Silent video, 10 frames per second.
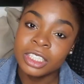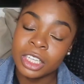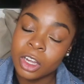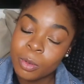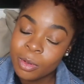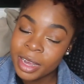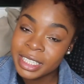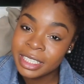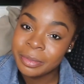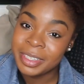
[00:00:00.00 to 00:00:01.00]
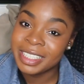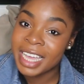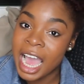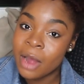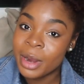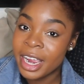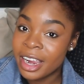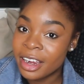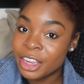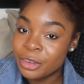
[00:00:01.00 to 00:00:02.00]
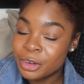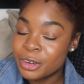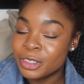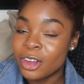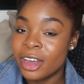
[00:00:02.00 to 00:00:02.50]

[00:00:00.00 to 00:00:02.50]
So low porosity means that our hair cuticles